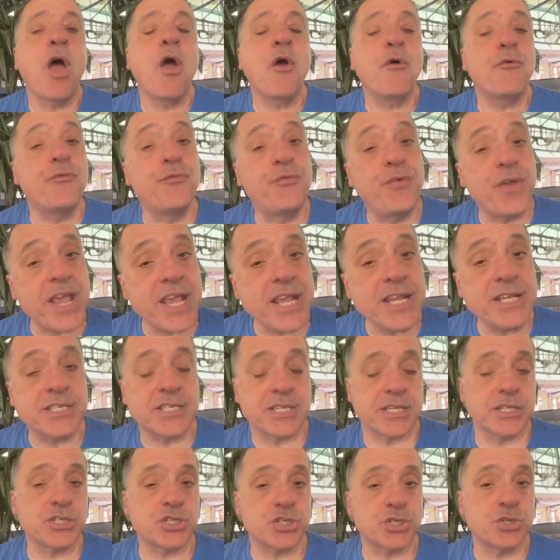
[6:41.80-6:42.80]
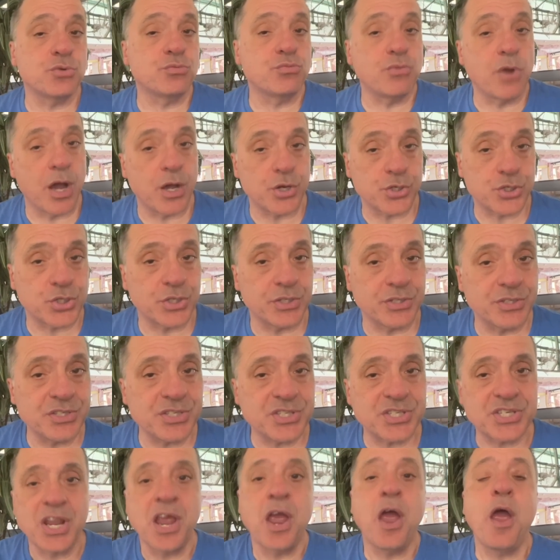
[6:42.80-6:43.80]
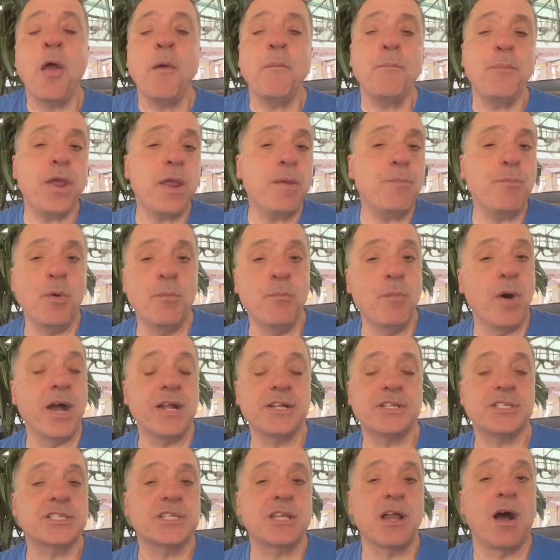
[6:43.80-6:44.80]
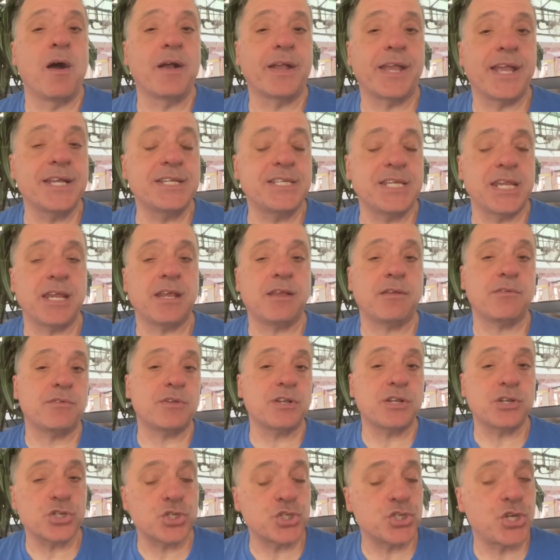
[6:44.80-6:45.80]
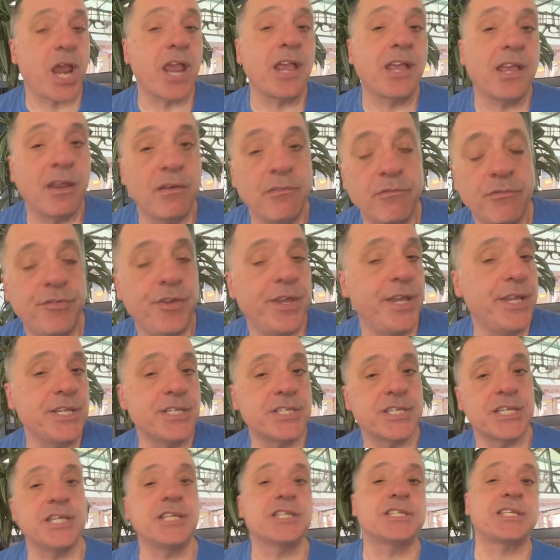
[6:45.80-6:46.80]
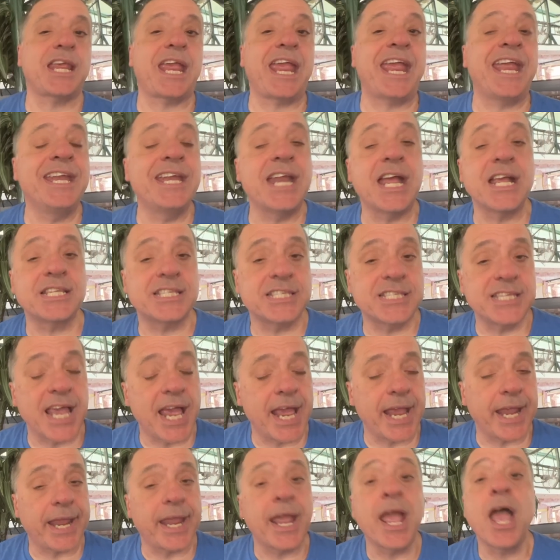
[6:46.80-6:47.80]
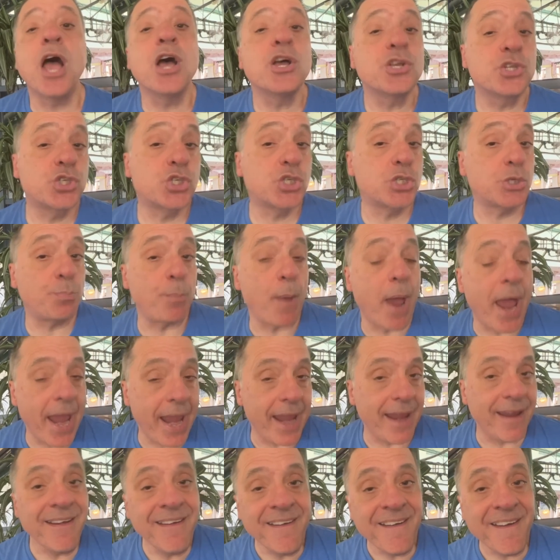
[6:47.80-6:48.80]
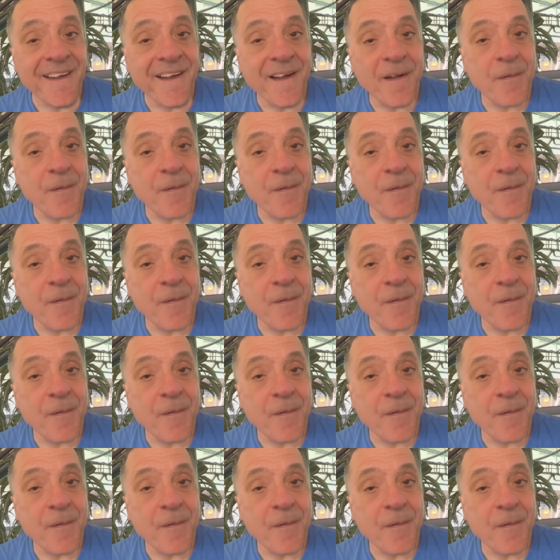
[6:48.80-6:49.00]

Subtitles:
visas to Russians, people might start getting Schengen visas in, say, Spain,